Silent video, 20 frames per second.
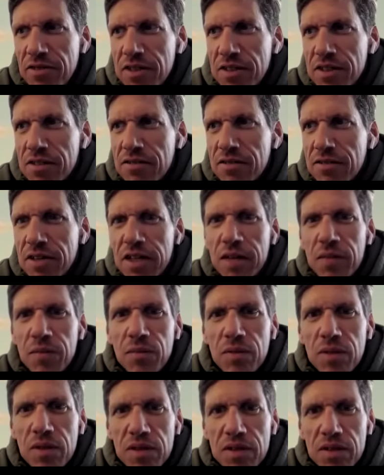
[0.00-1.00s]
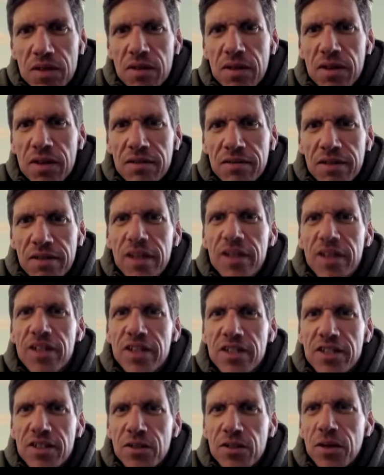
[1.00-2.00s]
stream. So really
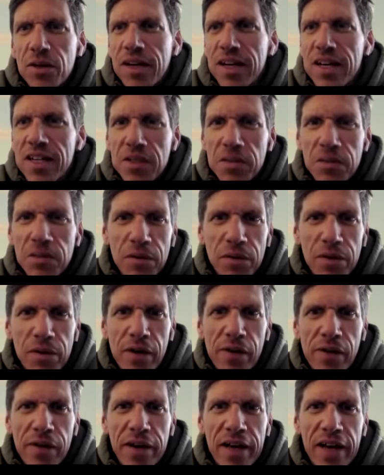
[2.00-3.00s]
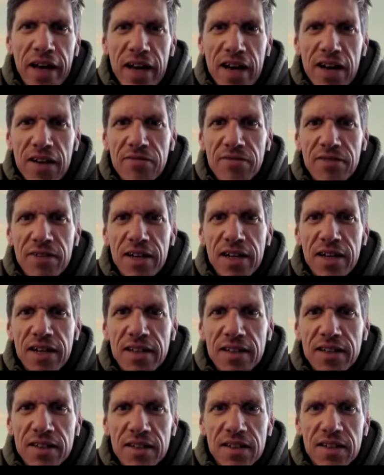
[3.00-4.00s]
just utilizing what we already have and